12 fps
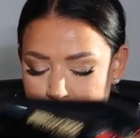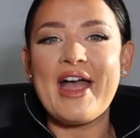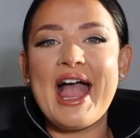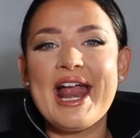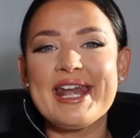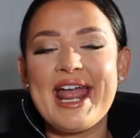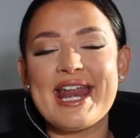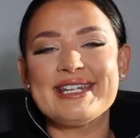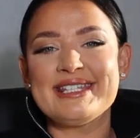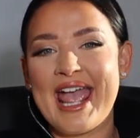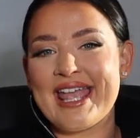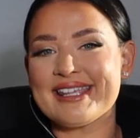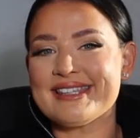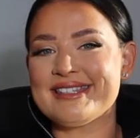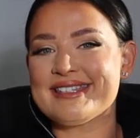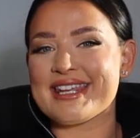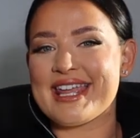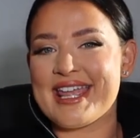Then
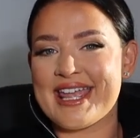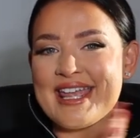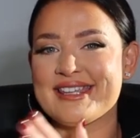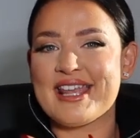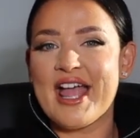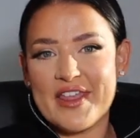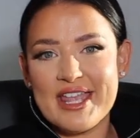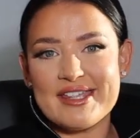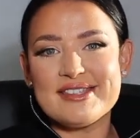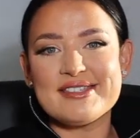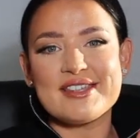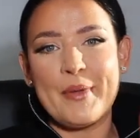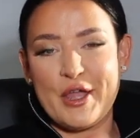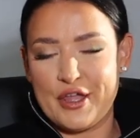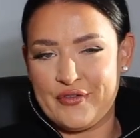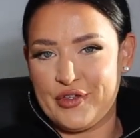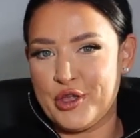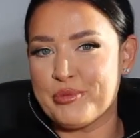next is this
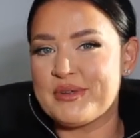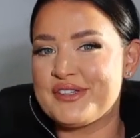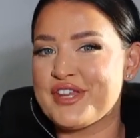perfume.